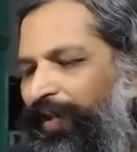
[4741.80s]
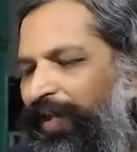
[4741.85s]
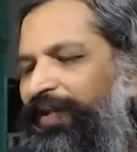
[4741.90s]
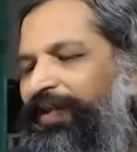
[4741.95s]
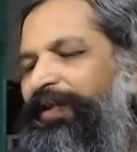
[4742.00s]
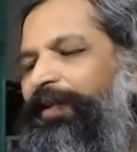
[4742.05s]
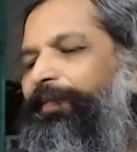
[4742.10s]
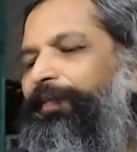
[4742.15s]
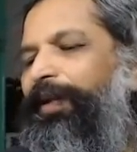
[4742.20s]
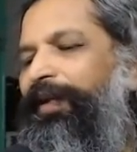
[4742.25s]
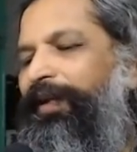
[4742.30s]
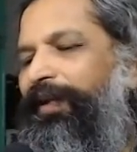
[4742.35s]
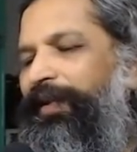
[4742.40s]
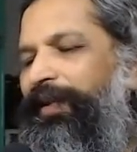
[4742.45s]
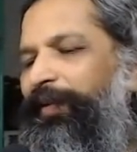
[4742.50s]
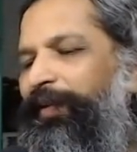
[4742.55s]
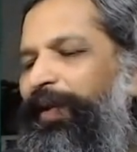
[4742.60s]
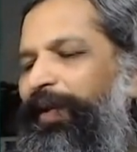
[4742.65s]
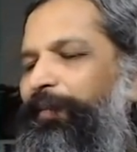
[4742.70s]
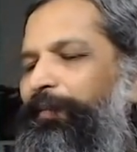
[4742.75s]

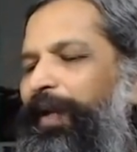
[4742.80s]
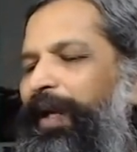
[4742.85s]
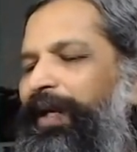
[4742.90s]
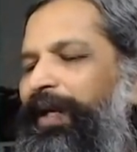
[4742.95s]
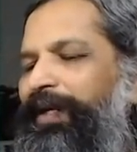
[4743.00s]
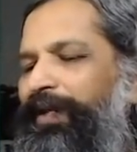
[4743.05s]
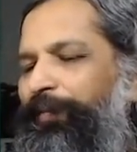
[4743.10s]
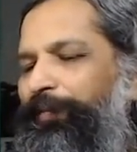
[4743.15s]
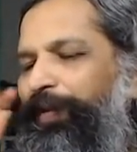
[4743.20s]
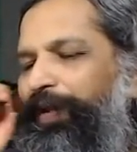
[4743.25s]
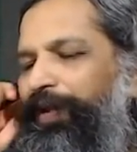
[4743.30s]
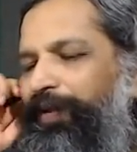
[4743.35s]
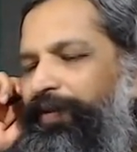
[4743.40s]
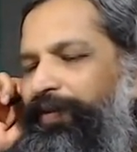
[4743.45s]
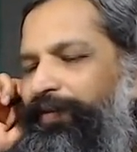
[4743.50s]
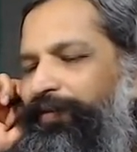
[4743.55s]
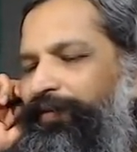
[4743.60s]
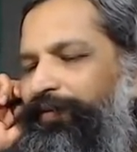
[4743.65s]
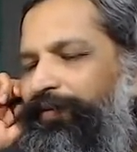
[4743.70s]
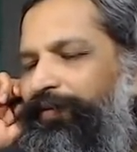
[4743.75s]
Similarly, when mind
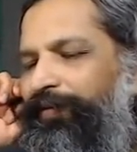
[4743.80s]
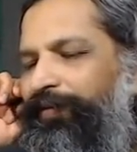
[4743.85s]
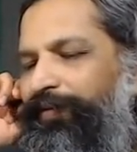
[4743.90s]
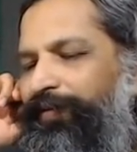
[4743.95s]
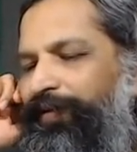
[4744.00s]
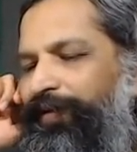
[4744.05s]
appears